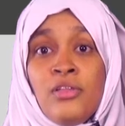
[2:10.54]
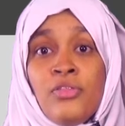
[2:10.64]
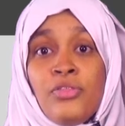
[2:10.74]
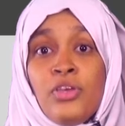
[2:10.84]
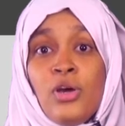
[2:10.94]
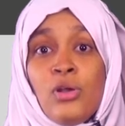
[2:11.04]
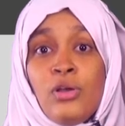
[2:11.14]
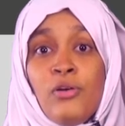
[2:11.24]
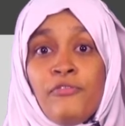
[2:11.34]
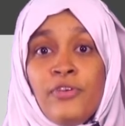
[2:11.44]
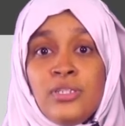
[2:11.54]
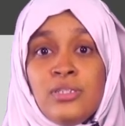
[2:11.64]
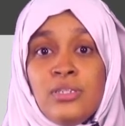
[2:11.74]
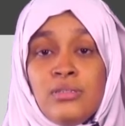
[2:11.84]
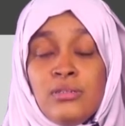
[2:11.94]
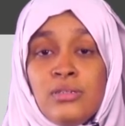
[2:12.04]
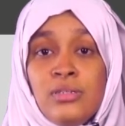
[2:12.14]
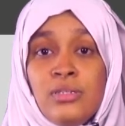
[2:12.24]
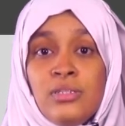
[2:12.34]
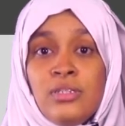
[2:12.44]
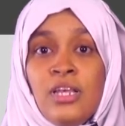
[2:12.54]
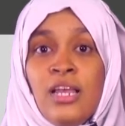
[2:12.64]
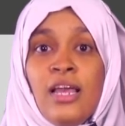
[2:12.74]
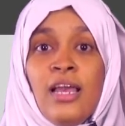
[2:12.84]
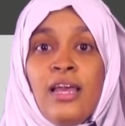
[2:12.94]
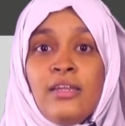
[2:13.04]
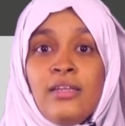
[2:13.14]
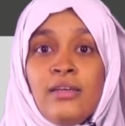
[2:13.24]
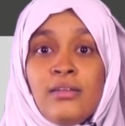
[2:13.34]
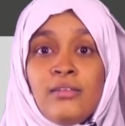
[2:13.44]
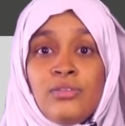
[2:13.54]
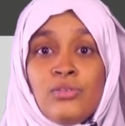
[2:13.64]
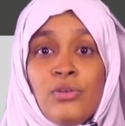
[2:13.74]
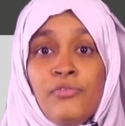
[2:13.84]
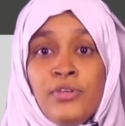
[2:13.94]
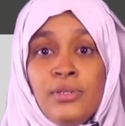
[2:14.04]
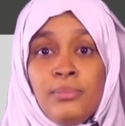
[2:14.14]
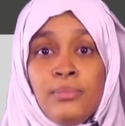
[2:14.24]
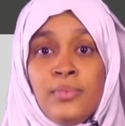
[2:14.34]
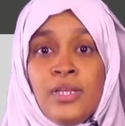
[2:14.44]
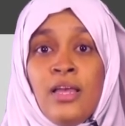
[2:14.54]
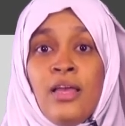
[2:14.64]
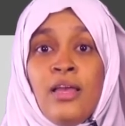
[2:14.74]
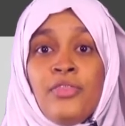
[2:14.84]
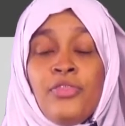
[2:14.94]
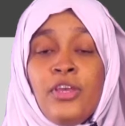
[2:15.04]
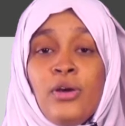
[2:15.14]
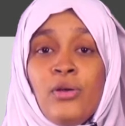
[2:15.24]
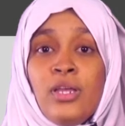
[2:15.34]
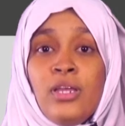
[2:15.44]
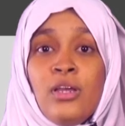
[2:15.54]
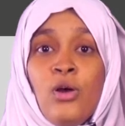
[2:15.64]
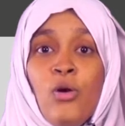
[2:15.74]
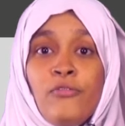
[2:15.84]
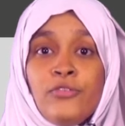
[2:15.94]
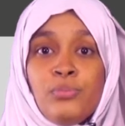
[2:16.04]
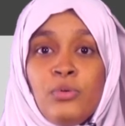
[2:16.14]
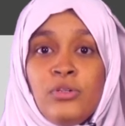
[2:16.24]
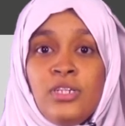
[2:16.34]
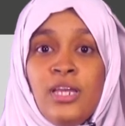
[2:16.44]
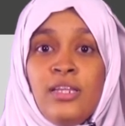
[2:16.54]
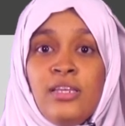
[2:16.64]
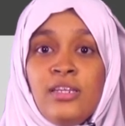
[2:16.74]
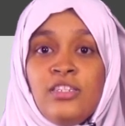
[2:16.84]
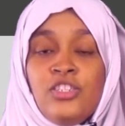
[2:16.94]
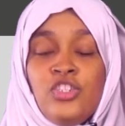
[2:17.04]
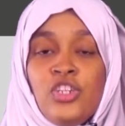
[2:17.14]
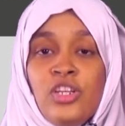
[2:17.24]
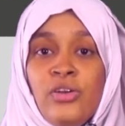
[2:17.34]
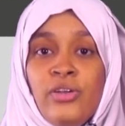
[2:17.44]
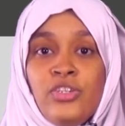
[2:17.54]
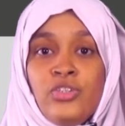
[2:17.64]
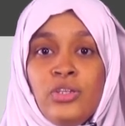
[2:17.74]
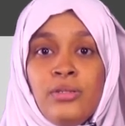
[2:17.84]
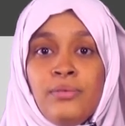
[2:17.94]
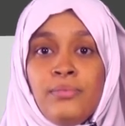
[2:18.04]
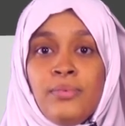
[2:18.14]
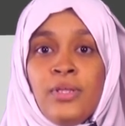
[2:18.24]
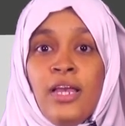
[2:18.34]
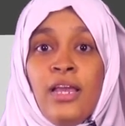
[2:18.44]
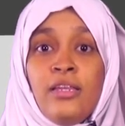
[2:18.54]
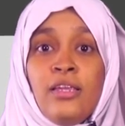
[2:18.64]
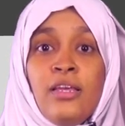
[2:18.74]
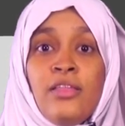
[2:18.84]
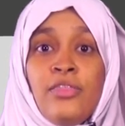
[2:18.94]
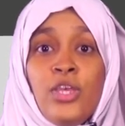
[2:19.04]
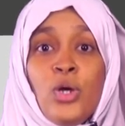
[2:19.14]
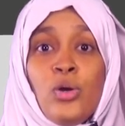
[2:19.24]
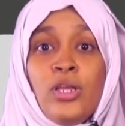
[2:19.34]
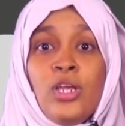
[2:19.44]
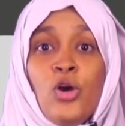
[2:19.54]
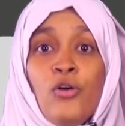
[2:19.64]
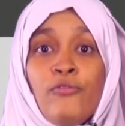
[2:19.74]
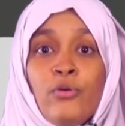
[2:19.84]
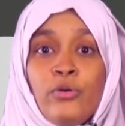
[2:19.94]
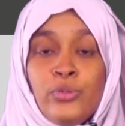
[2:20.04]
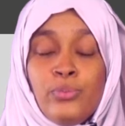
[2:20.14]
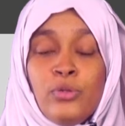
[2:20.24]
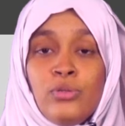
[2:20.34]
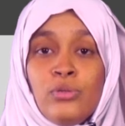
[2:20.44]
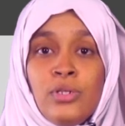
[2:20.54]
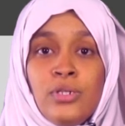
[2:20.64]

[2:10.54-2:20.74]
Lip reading: theory of fixed status, and catastrophism, theory of spontaneous generation, and theory of Cosmozoan